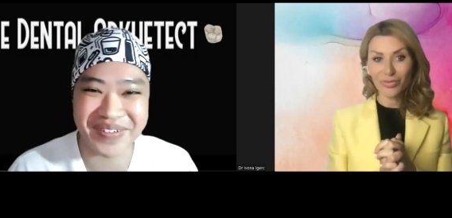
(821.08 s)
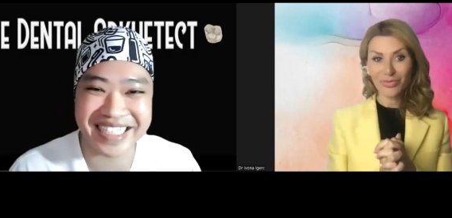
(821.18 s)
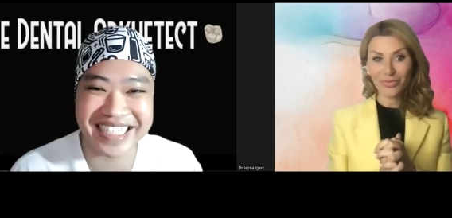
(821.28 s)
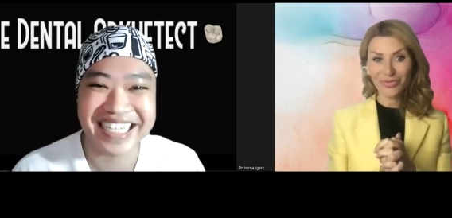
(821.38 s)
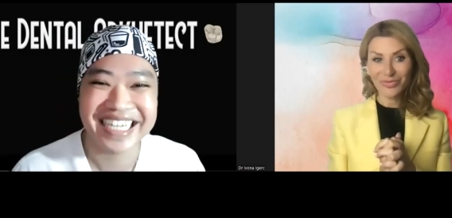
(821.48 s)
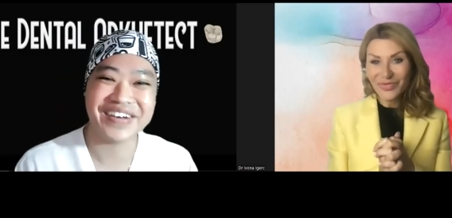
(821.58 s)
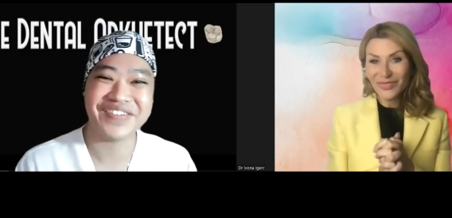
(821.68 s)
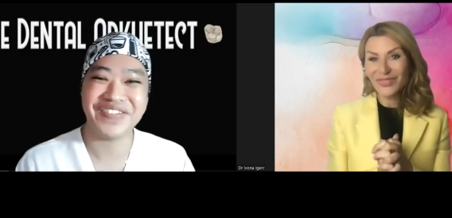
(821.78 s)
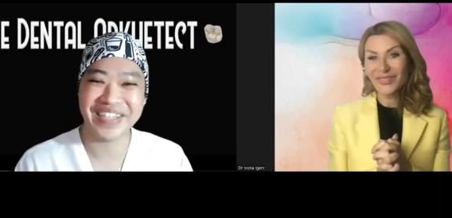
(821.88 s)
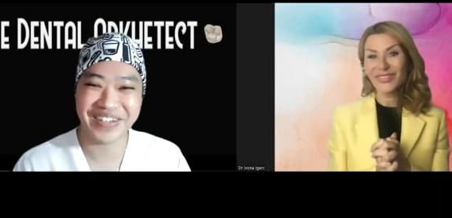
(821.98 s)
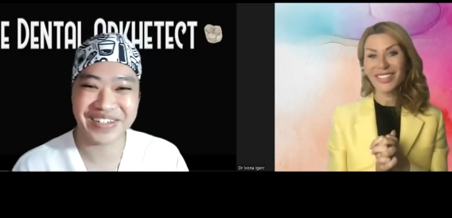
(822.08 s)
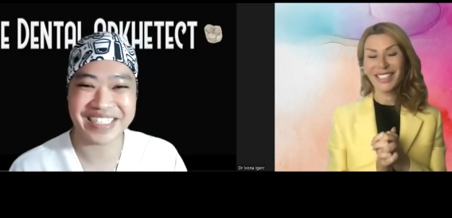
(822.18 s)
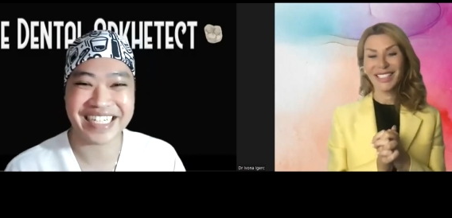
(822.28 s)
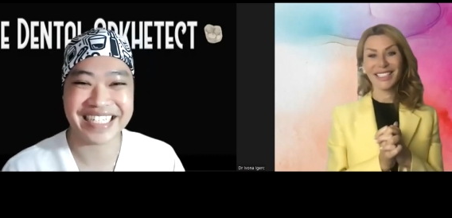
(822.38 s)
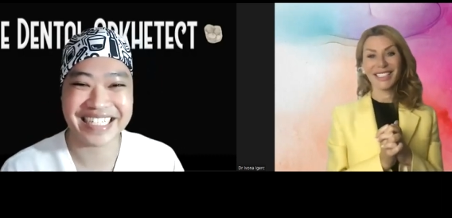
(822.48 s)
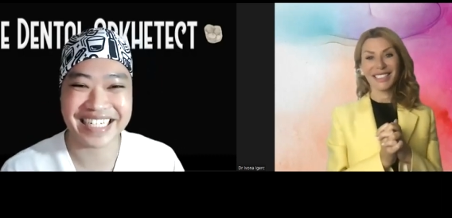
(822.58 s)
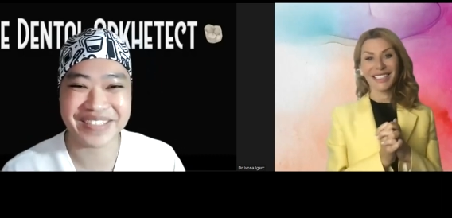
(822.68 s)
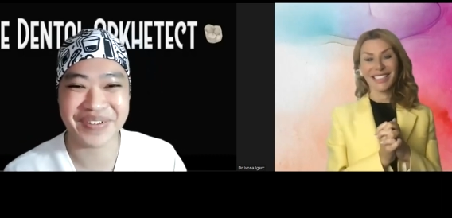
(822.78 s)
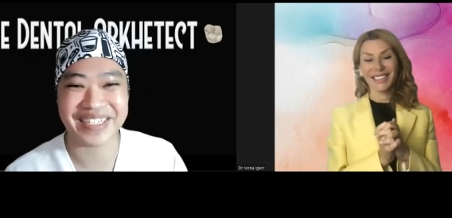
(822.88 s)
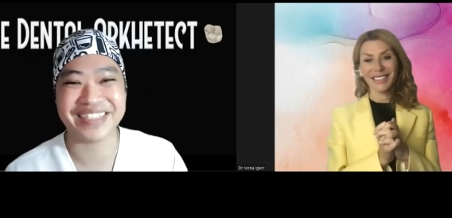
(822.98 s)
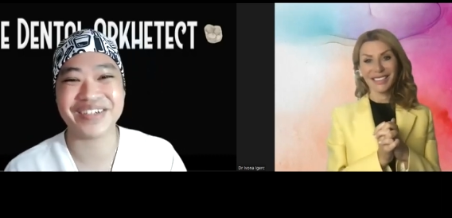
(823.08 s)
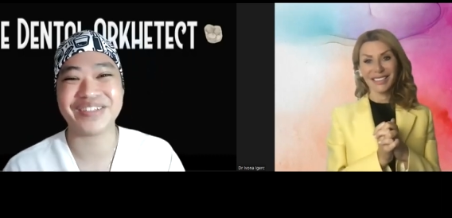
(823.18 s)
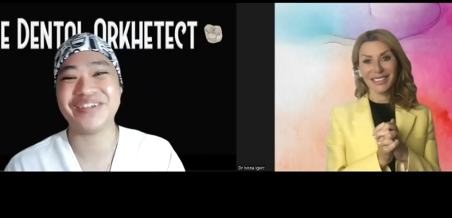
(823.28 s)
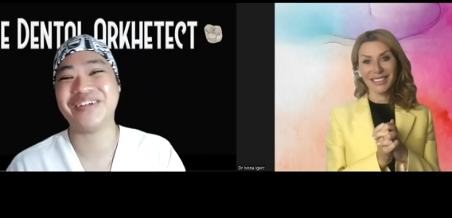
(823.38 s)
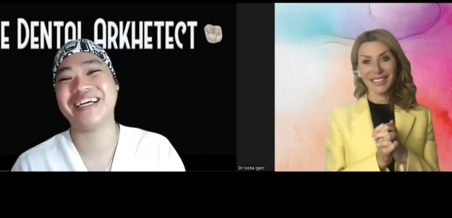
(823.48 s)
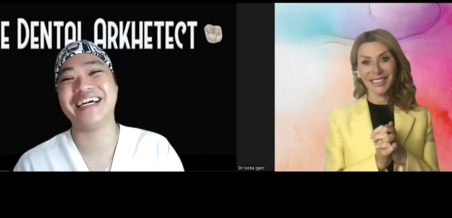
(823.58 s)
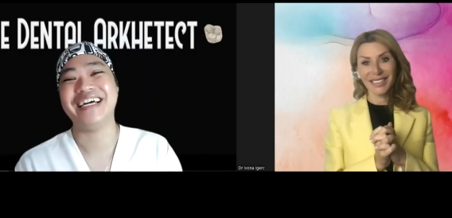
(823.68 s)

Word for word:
Speaker 1: it with the fillers. I think that's what Dr.